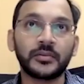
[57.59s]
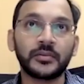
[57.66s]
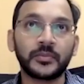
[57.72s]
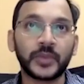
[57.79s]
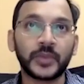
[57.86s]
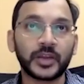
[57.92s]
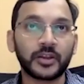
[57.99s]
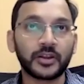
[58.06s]

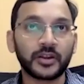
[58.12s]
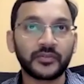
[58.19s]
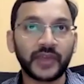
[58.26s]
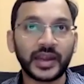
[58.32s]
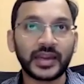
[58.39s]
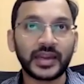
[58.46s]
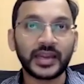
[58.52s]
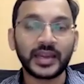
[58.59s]
particular
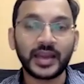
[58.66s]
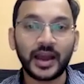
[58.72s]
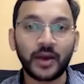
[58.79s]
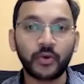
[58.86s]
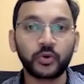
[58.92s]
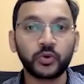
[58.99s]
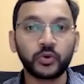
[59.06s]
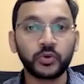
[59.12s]
finding and
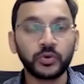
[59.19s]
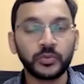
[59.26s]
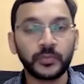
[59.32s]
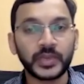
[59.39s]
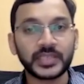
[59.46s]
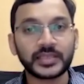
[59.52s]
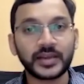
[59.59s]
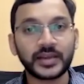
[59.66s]
how to
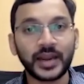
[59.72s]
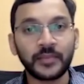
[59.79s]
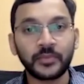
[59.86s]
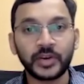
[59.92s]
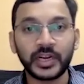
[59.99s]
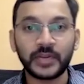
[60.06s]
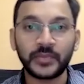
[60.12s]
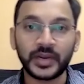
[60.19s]
prescribe
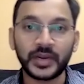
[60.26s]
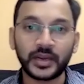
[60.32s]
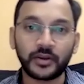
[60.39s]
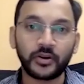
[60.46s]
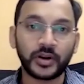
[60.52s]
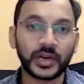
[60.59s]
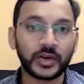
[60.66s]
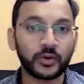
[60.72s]
treatment
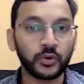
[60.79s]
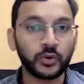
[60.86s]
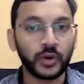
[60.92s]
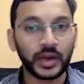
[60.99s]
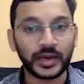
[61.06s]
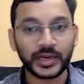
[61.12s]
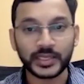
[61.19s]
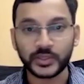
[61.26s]
according to
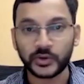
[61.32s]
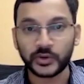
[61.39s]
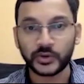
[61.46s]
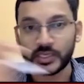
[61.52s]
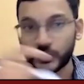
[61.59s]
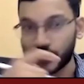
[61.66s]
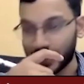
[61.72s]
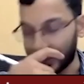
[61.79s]
ultrasound
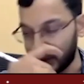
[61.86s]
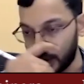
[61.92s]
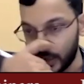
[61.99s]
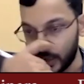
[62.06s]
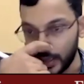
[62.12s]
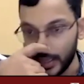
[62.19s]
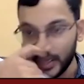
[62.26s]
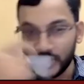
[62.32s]
as well.
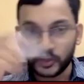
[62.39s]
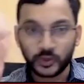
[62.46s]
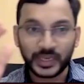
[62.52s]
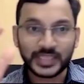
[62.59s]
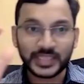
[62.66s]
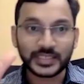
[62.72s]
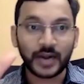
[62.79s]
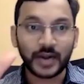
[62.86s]
So
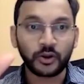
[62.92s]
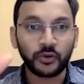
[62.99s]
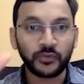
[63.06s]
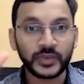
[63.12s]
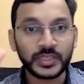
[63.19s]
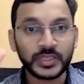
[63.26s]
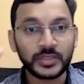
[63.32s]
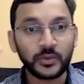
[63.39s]
let's start off
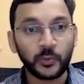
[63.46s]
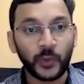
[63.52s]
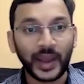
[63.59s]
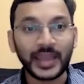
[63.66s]
with why